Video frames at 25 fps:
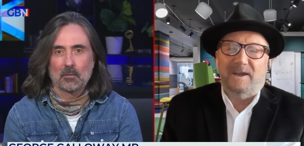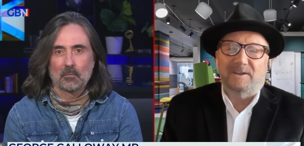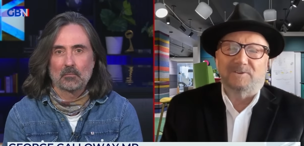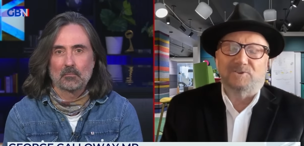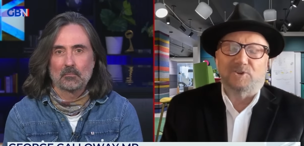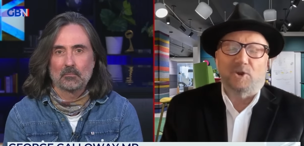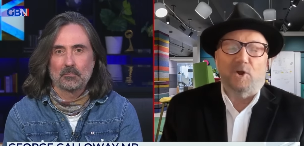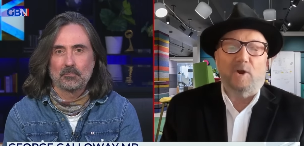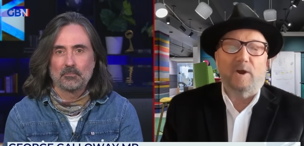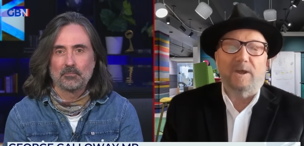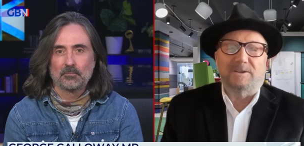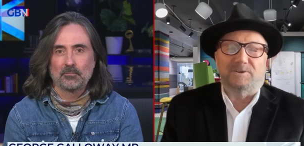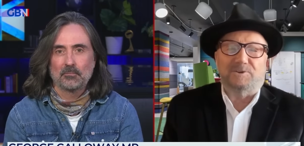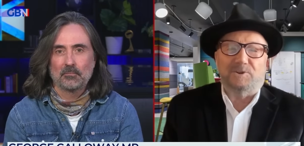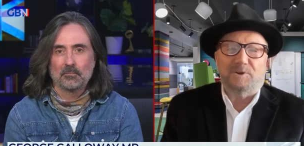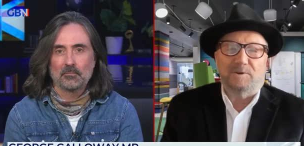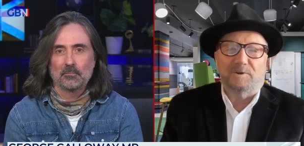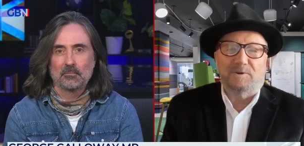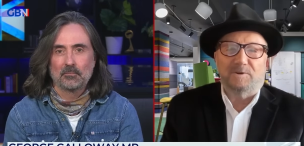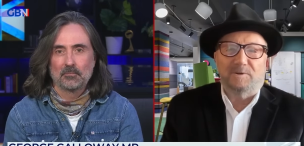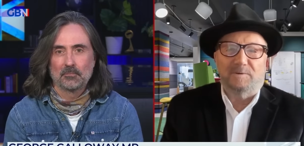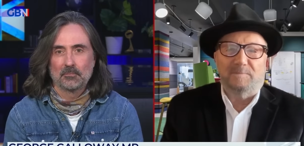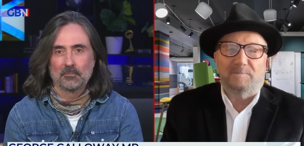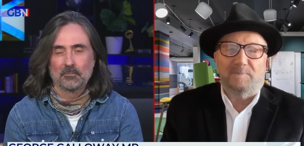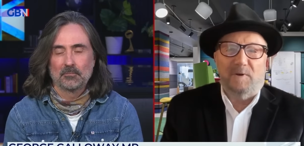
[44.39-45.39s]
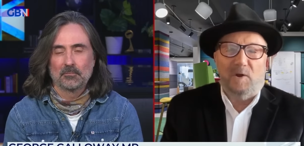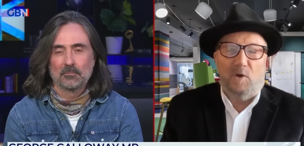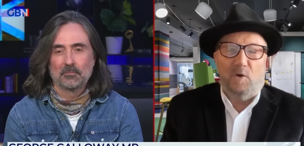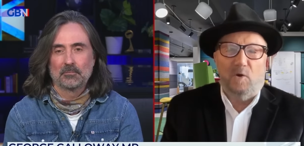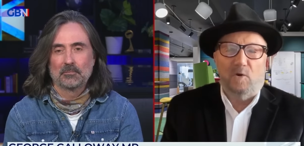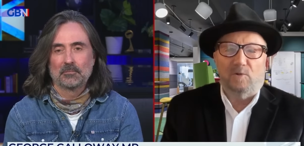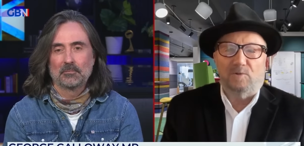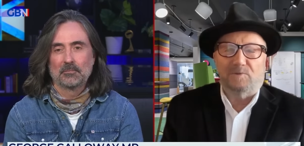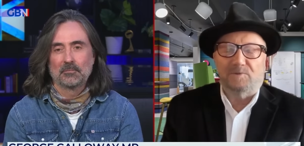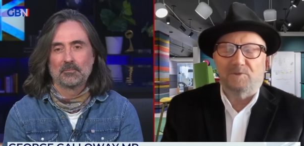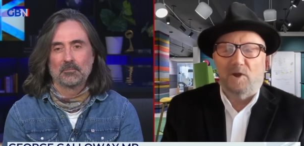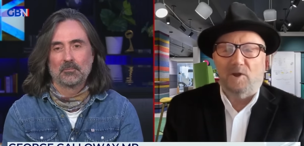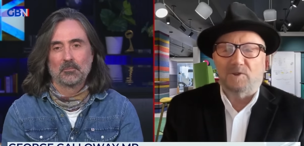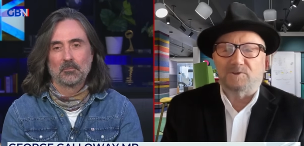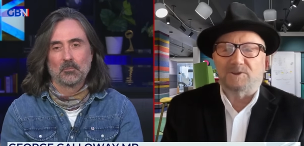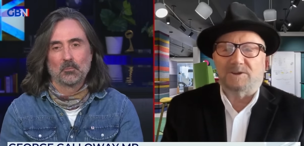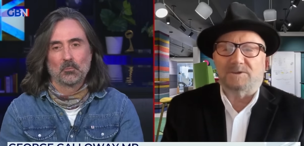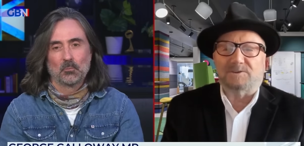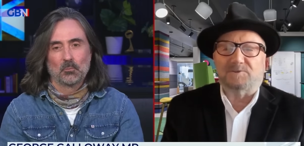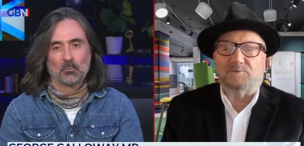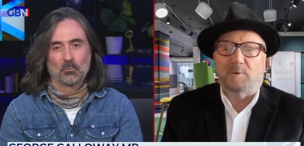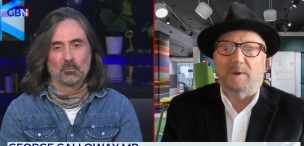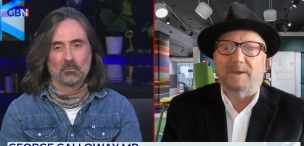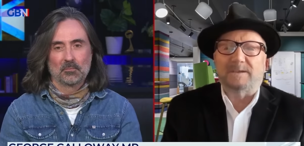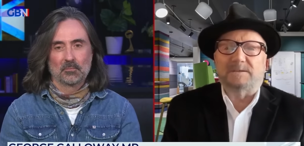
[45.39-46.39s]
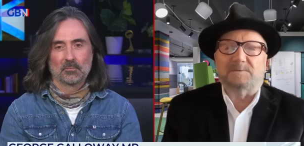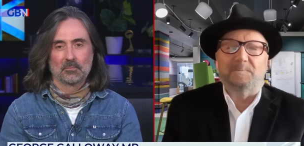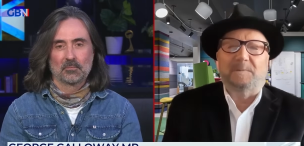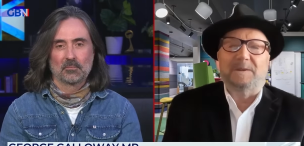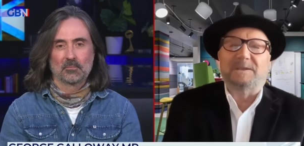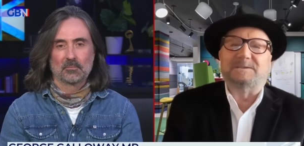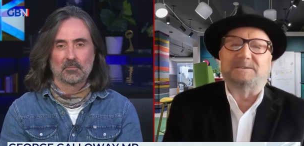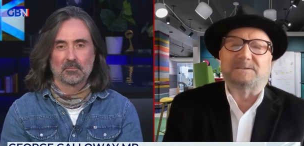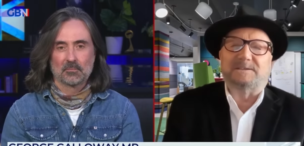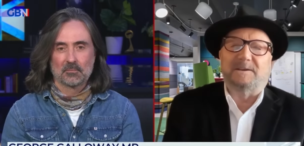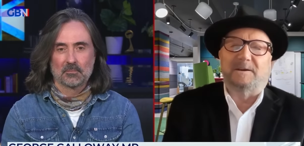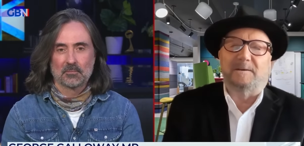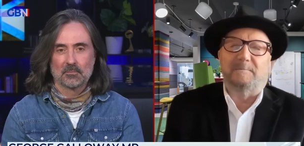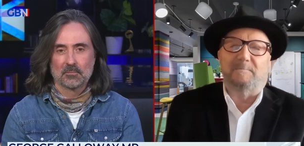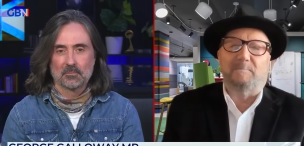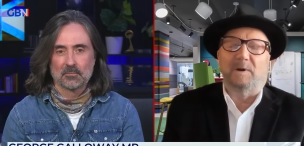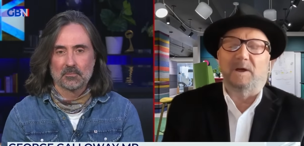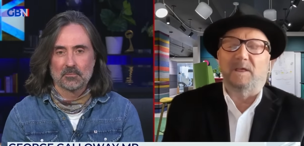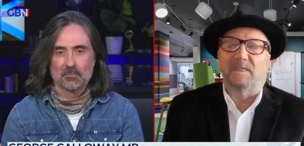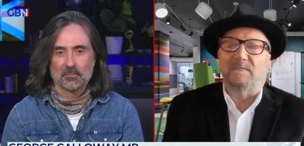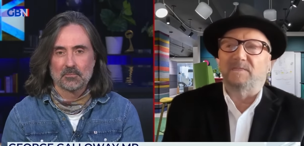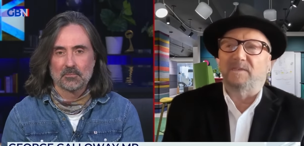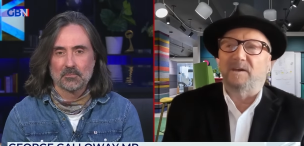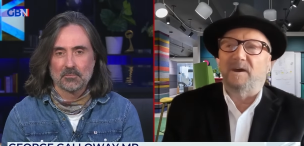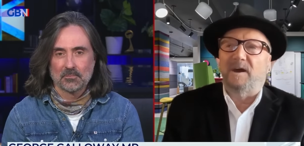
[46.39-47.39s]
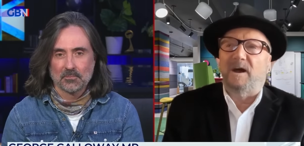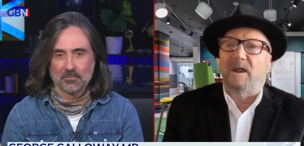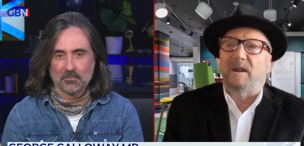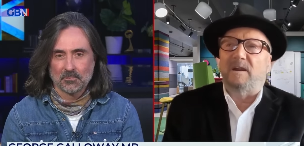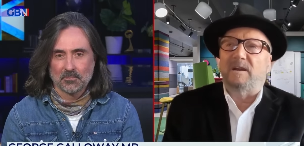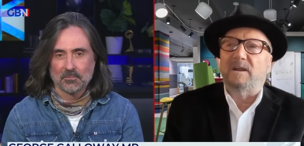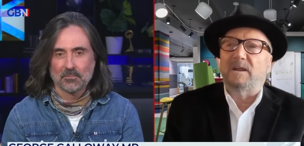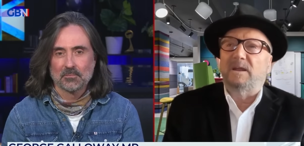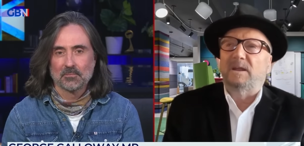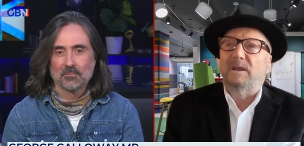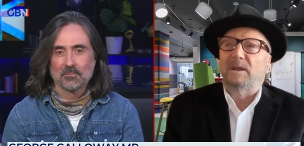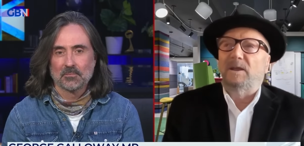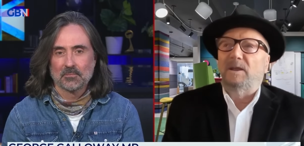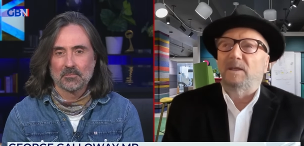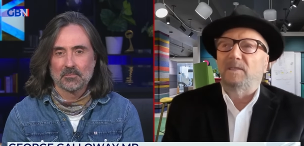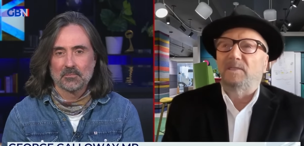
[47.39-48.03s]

Speaker 1: a, a, joy to behold not just Westminster, but their